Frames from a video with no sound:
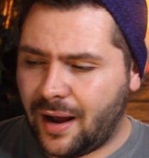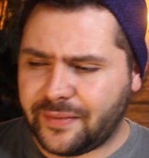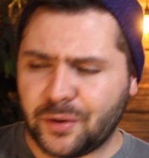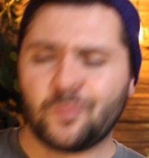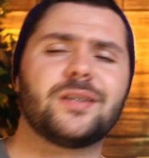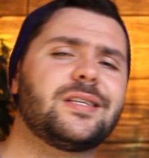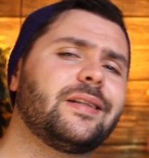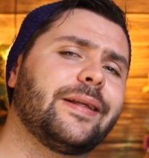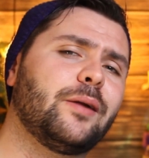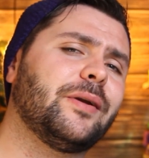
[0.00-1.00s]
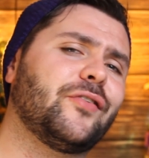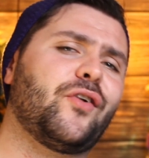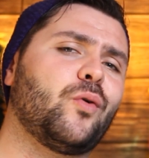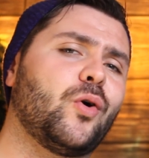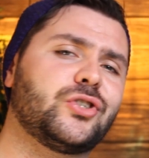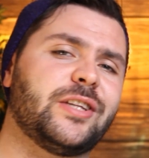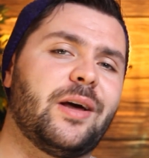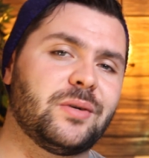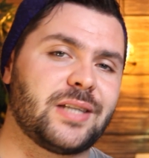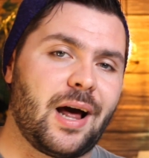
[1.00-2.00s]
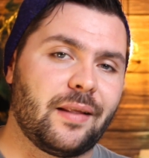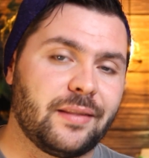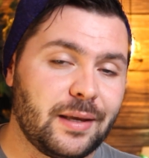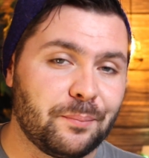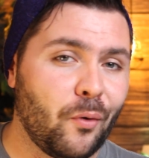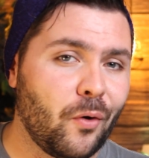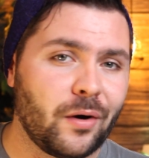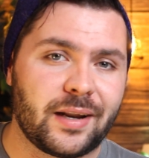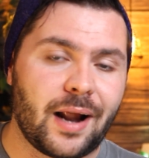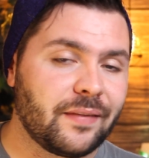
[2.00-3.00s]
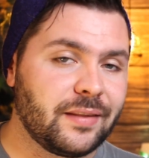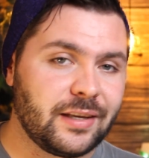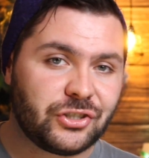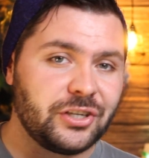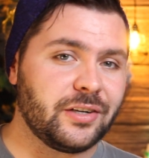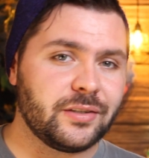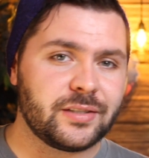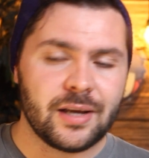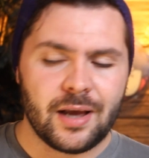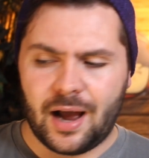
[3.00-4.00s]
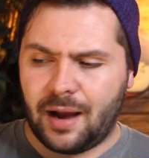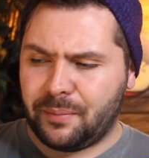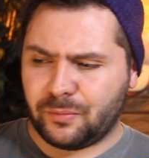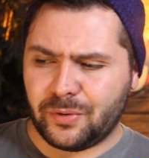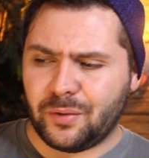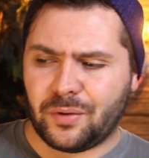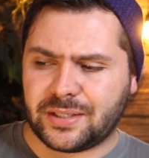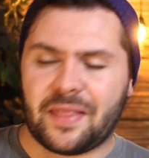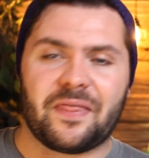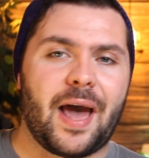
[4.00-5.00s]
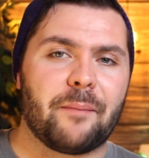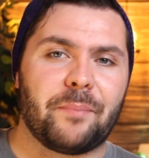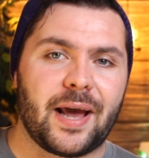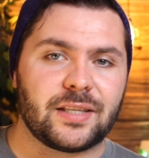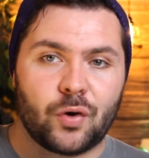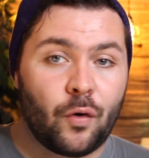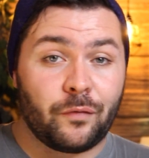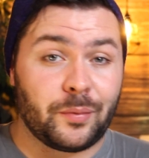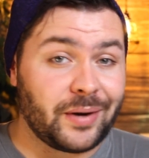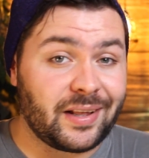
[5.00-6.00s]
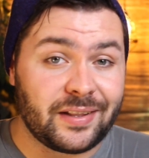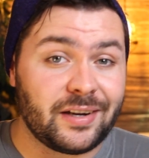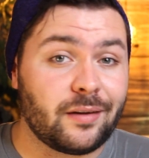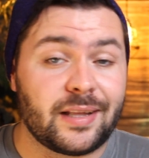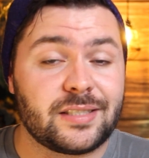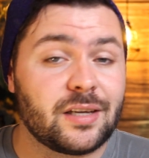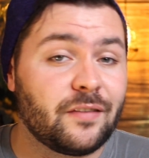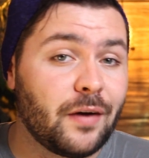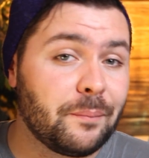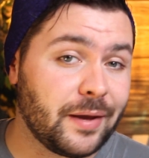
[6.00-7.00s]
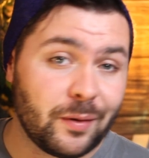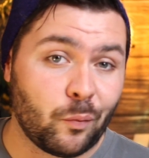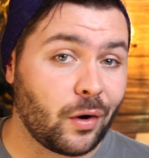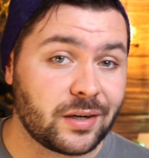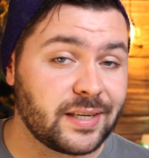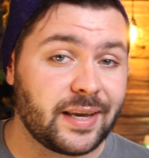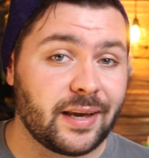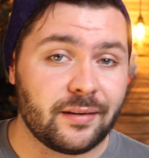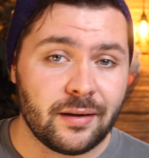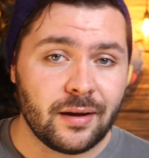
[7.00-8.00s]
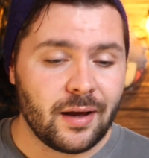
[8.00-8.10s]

Uh, there was a little bit of corrosion that was on the board and on the shields, uh, but it really wasn't that bad. So hopefully when I clean all that stuff up, it works again.